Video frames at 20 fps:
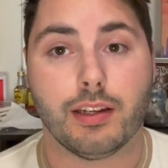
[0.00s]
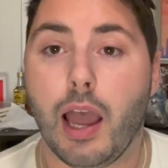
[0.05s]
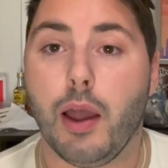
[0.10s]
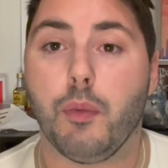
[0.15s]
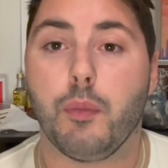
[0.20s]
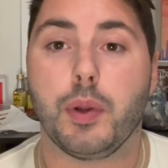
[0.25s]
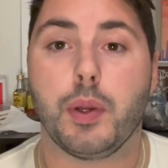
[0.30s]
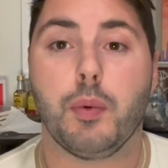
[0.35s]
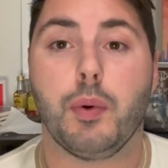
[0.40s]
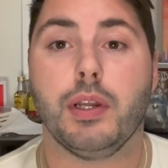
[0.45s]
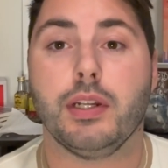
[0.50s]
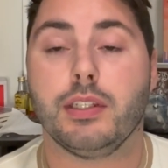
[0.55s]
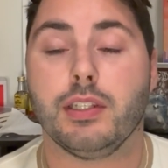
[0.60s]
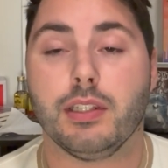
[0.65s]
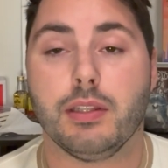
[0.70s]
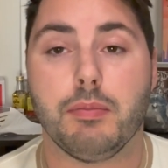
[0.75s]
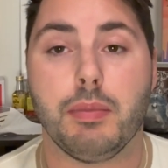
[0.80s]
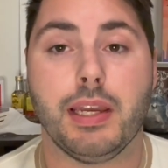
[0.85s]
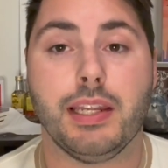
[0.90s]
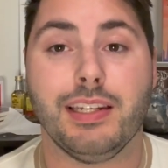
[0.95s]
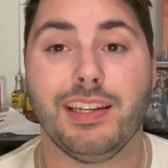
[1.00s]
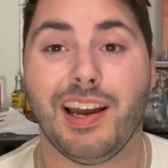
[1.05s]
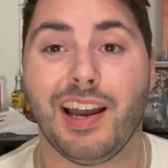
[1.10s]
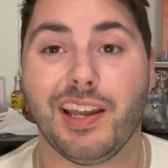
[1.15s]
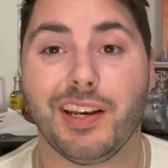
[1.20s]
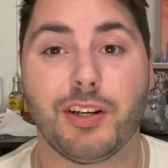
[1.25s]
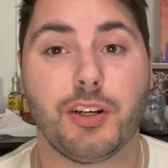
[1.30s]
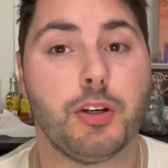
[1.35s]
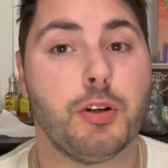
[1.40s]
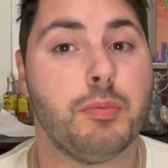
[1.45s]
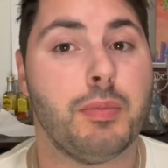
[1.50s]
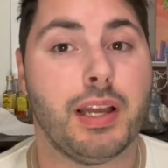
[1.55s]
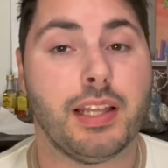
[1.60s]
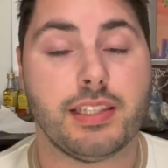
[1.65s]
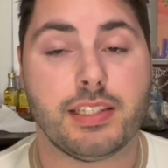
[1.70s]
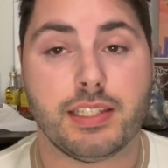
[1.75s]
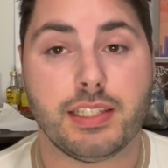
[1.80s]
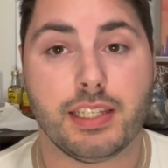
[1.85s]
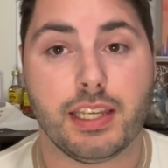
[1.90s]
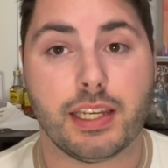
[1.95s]
and we went to the main dining room at
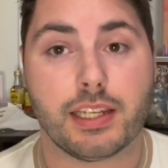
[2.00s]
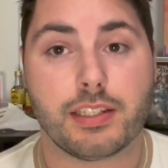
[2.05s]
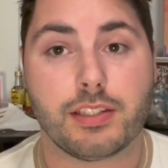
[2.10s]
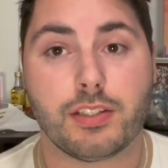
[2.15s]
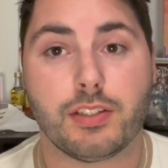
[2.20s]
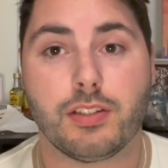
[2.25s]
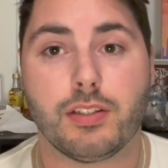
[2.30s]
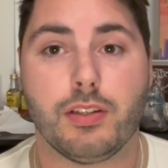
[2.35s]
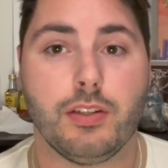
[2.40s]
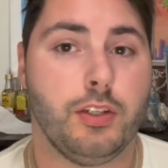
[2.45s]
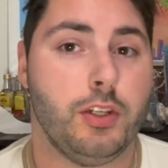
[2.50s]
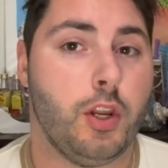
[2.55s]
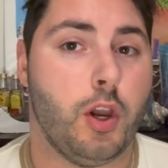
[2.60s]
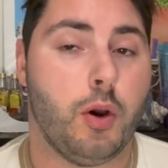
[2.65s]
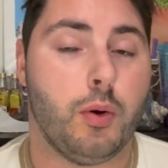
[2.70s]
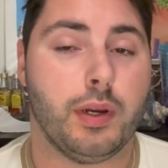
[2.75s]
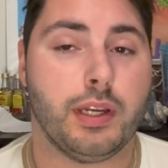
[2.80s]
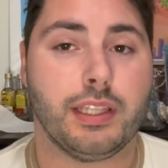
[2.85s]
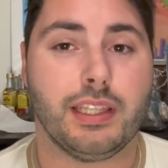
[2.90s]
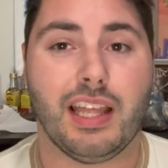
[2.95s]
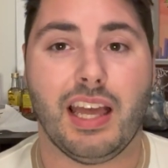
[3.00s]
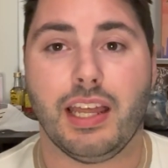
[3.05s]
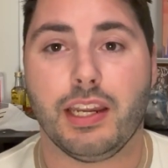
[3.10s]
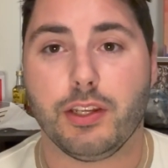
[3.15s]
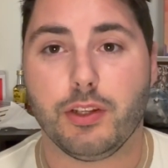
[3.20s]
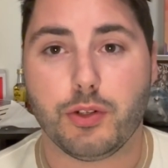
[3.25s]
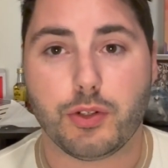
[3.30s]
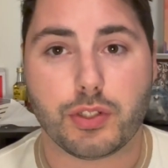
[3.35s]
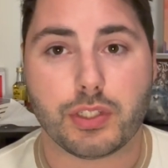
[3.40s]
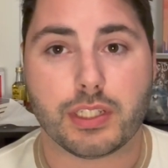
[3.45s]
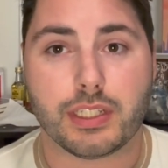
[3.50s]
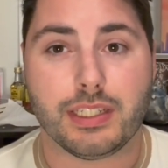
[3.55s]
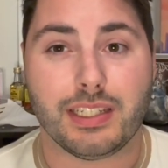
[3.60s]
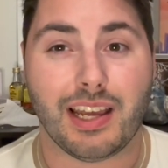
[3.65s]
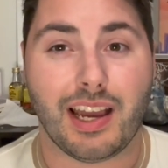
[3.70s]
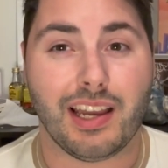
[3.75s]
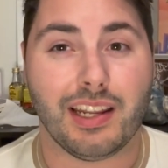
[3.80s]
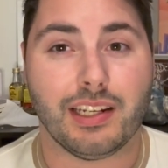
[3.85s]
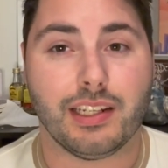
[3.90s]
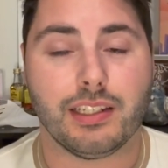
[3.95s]
6, knowing that usually
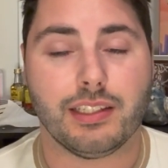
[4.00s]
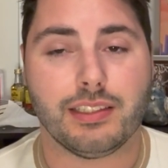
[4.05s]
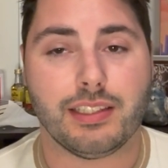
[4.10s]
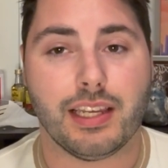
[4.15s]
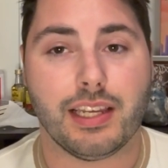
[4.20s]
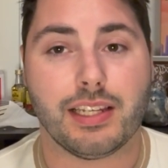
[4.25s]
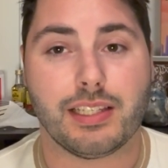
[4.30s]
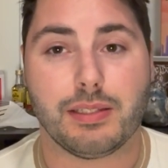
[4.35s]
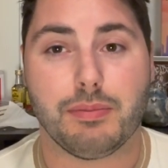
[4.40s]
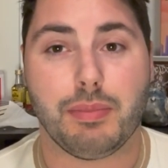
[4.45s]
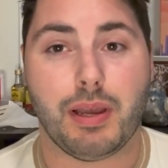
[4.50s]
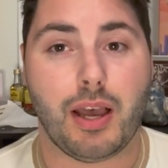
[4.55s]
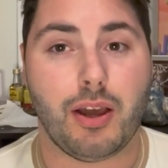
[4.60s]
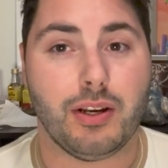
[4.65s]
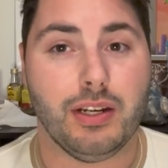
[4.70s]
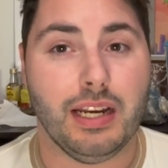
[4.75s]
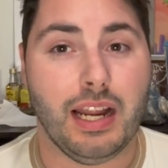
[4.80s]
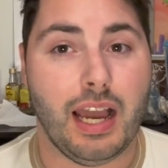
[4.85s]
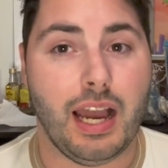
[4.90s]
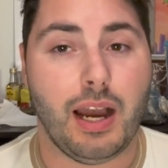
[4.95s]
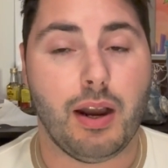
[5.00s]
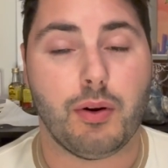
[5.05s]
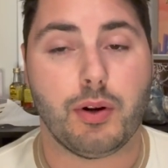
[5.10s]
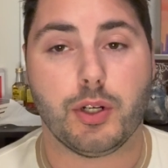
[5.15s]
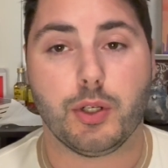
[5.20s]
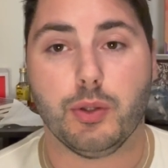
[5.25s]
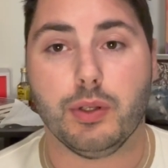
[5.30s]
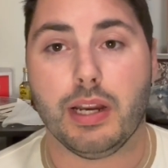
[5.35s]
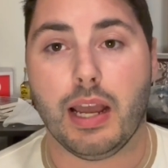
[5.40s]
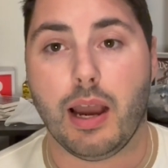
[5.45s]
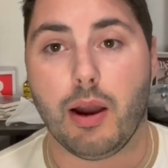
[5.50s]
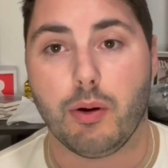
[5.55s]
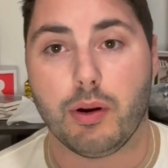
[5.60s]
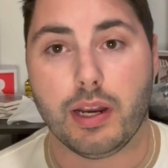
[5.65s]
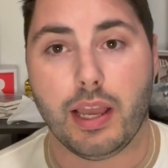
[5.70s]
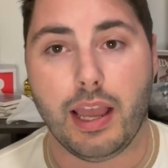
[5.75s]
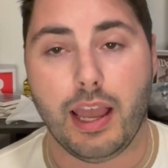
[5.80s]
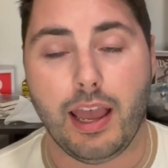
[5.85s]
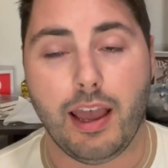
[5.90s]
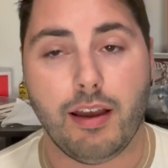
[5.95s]
dining takes about an hour to an hour and
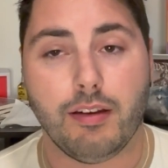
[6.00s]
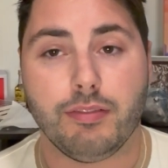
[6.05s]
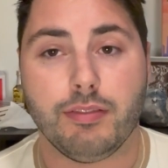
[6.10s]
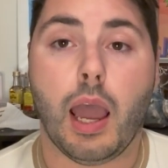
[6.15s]
a half.